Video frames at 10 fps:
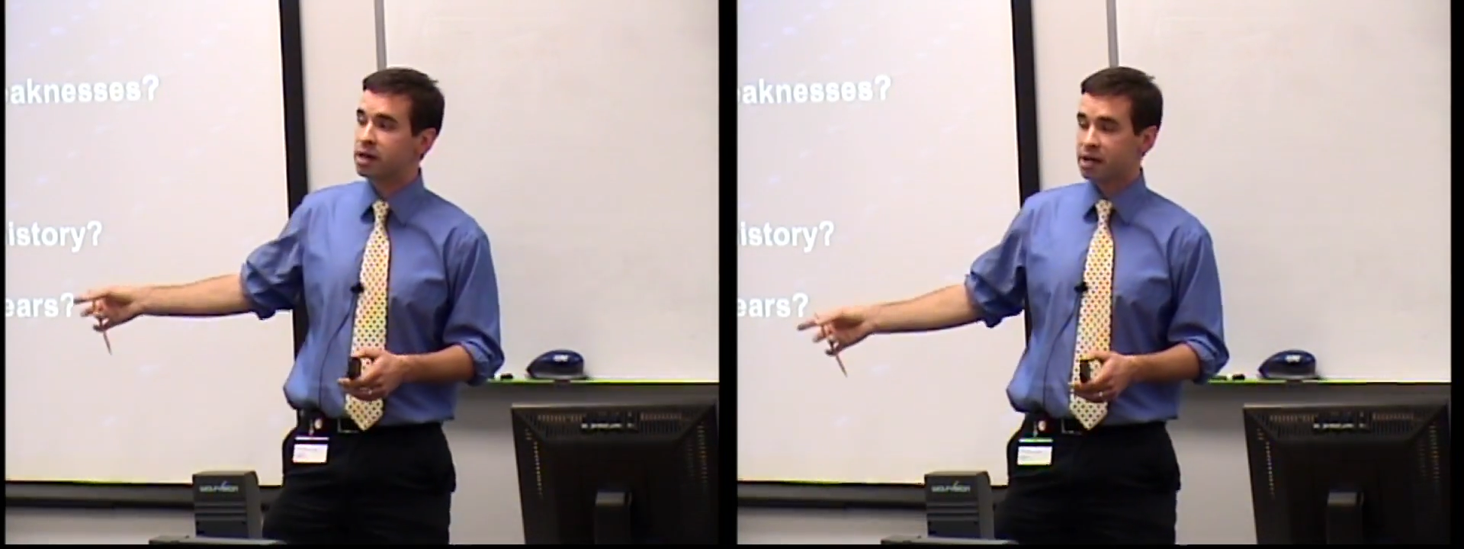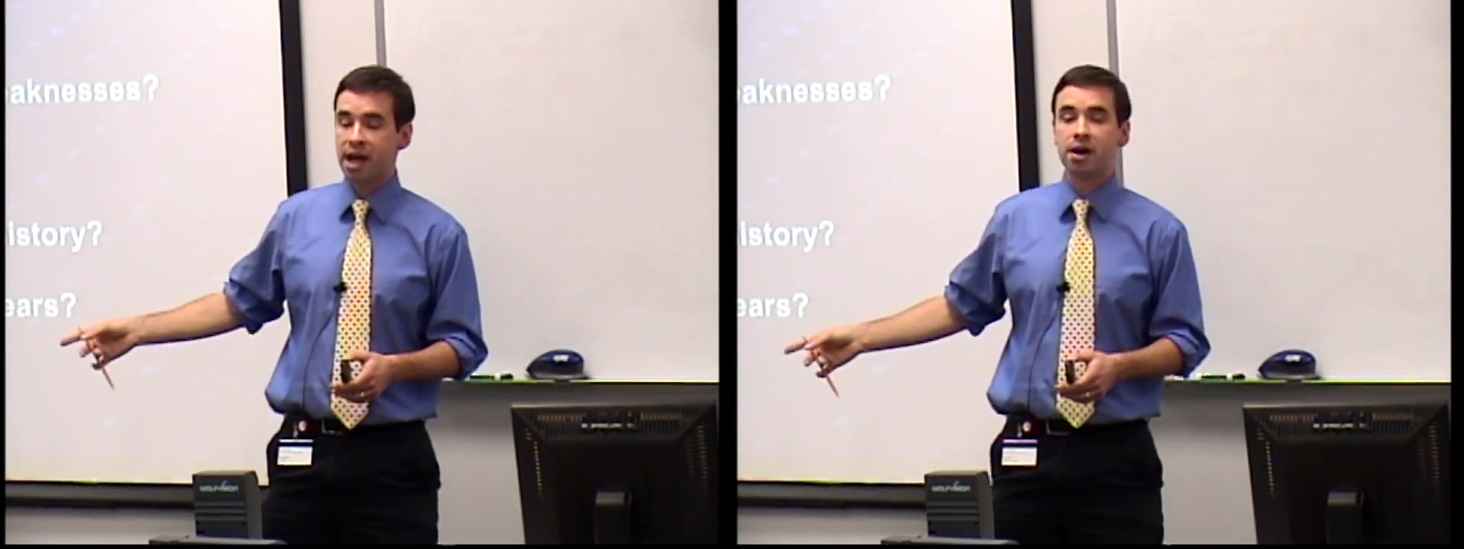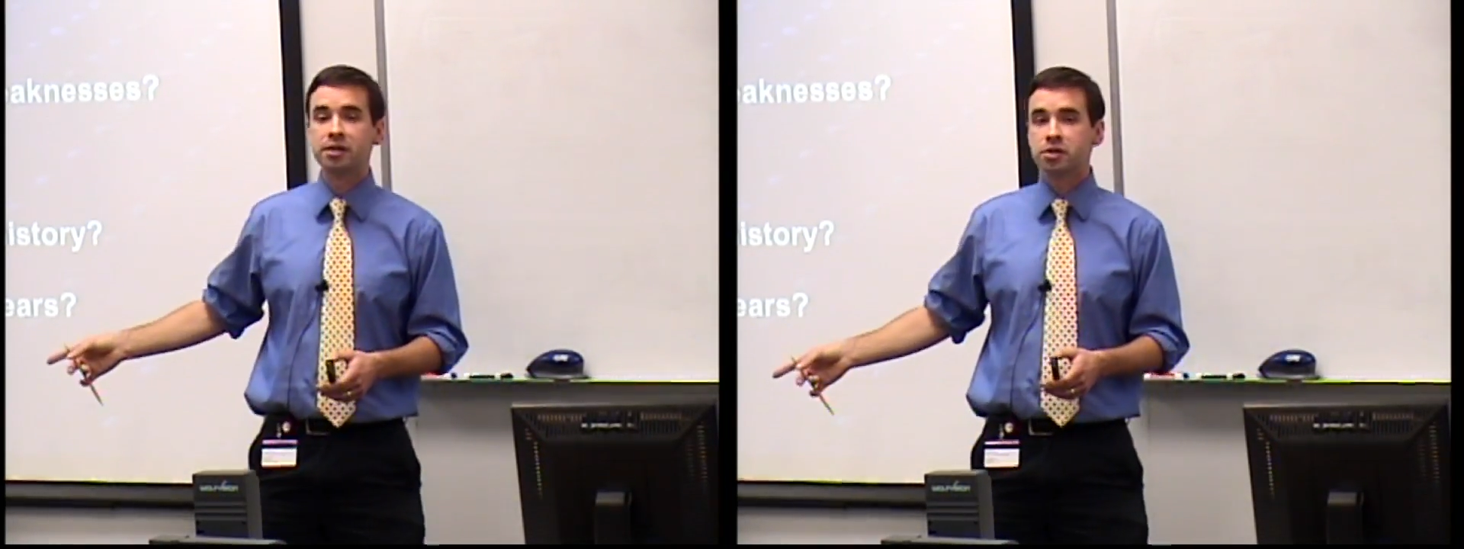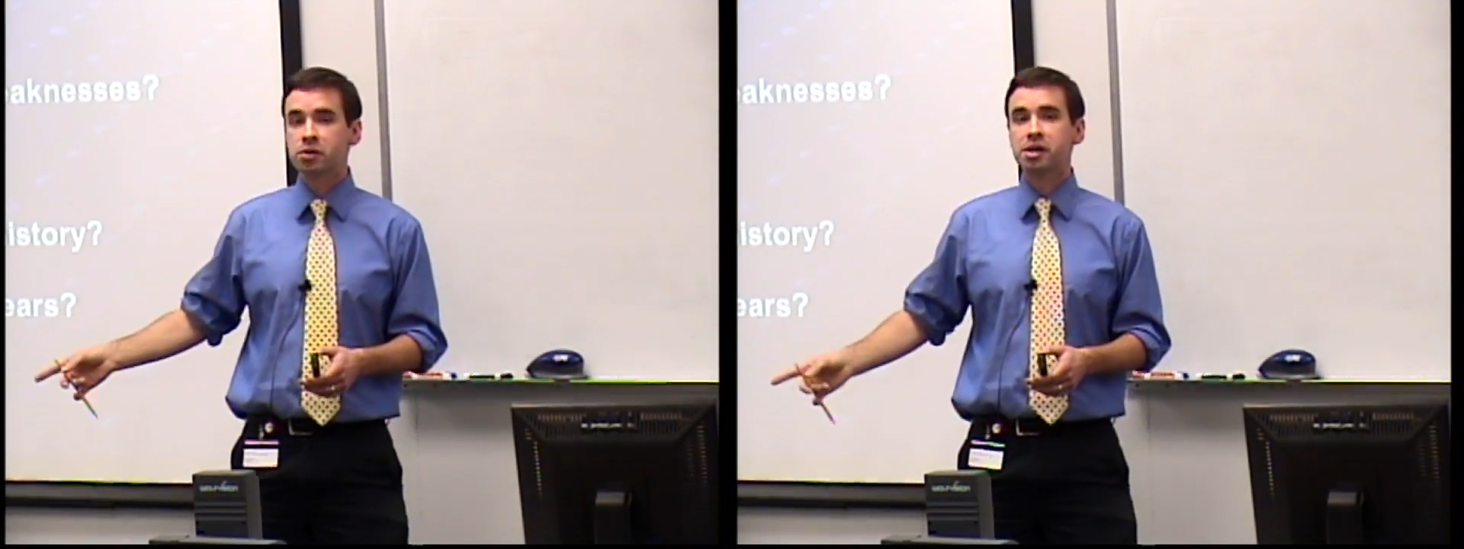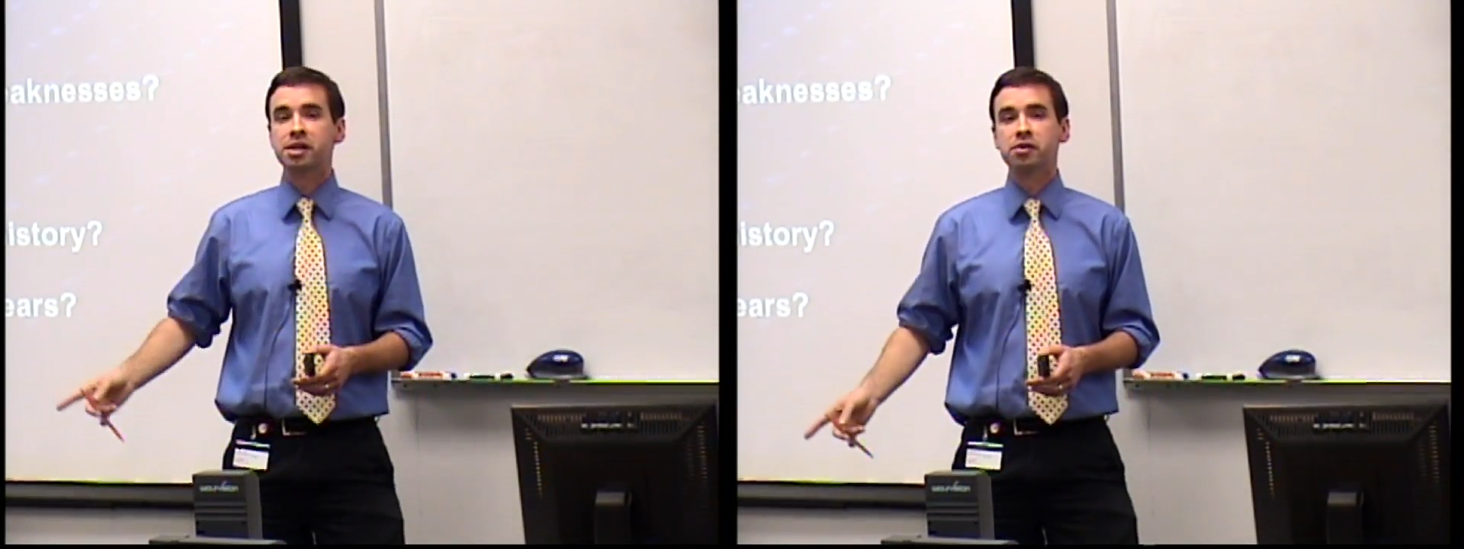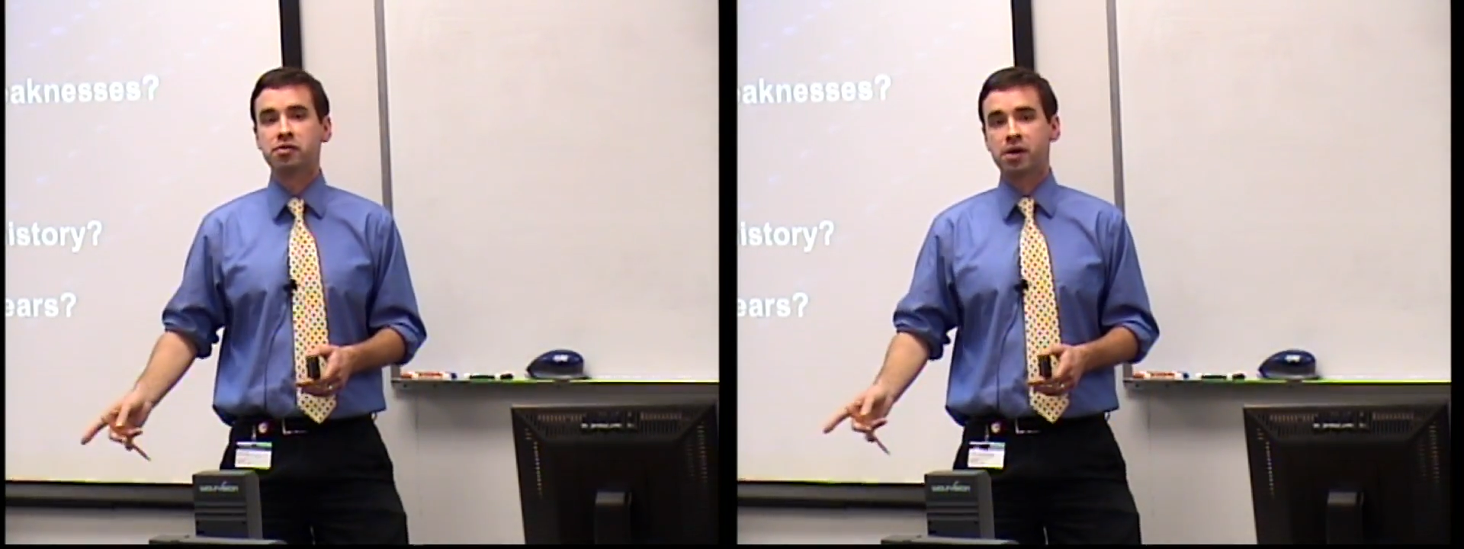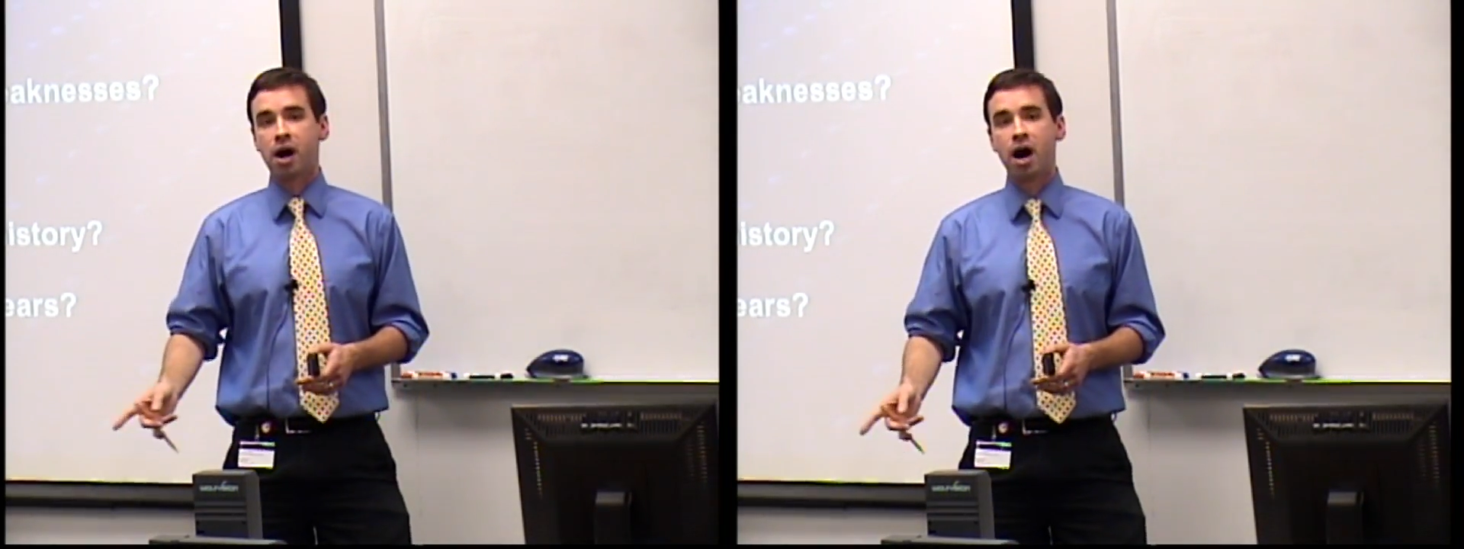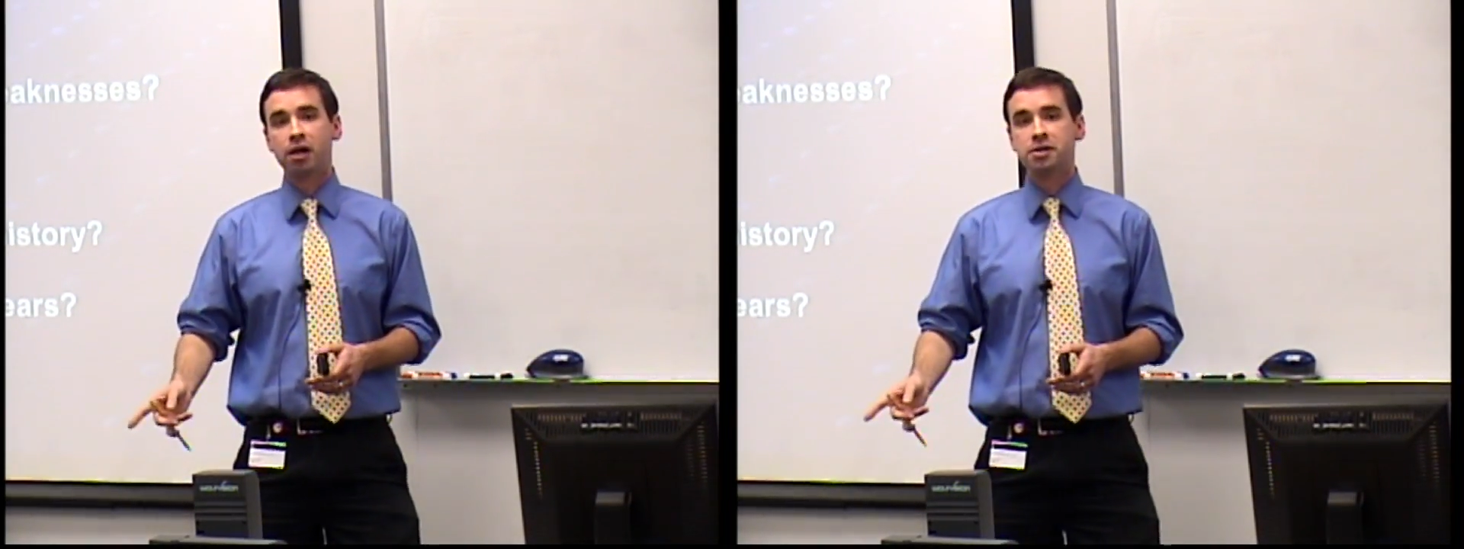accounting degree at Guilford
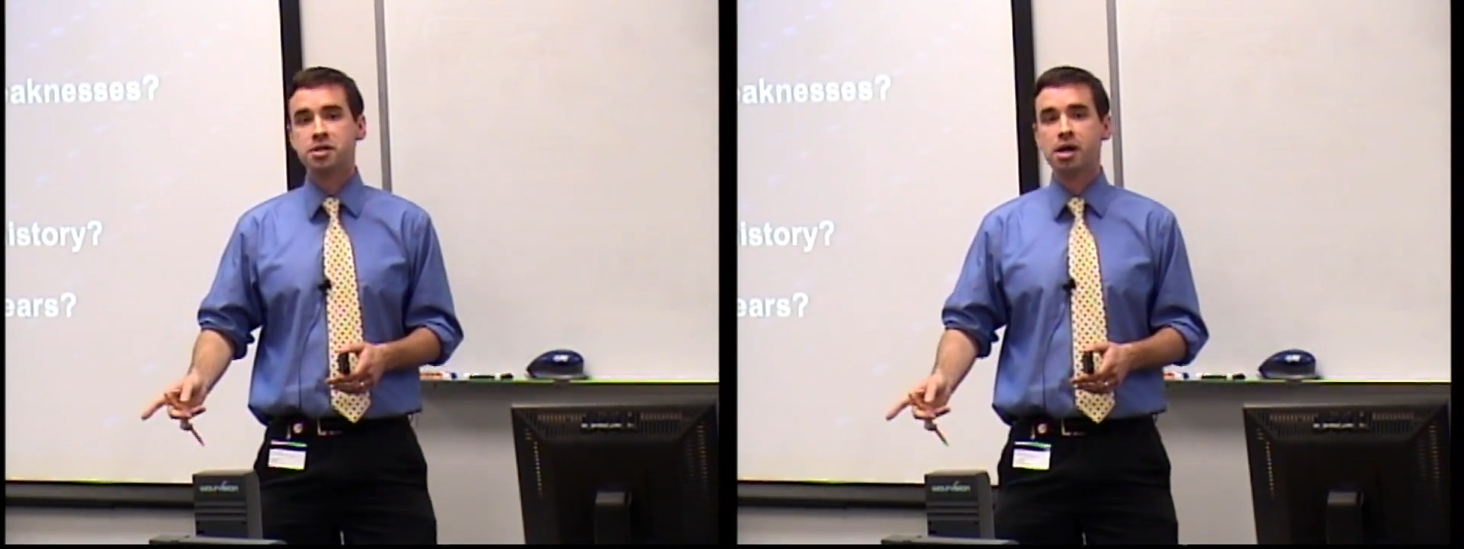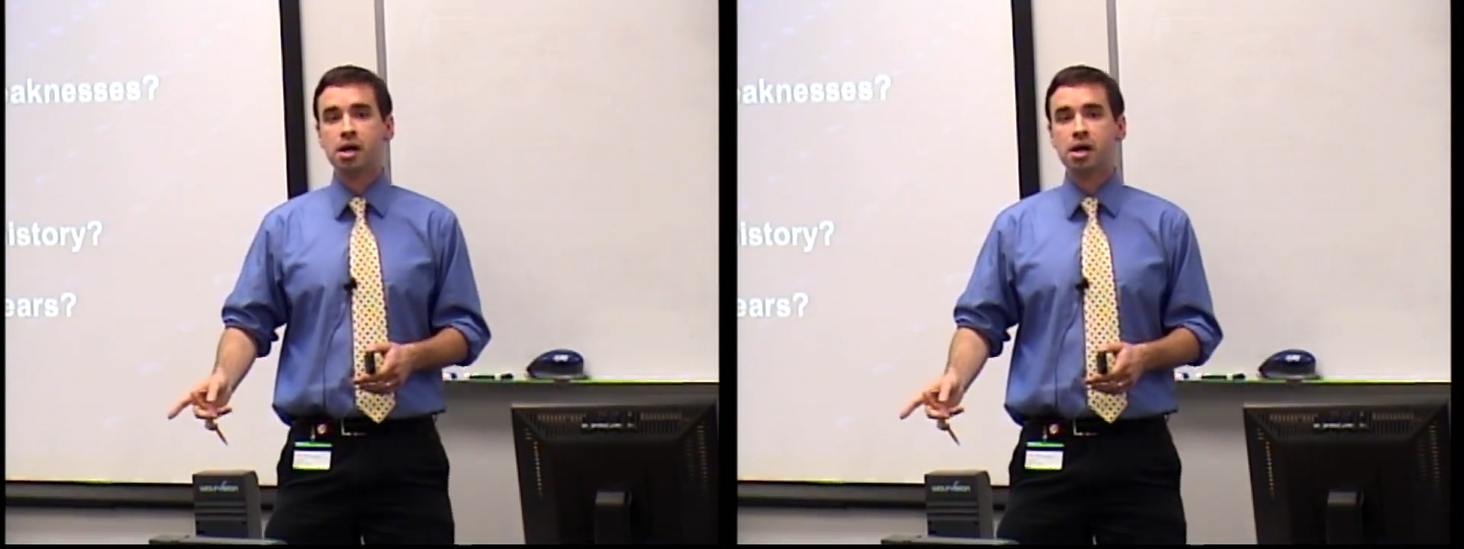College.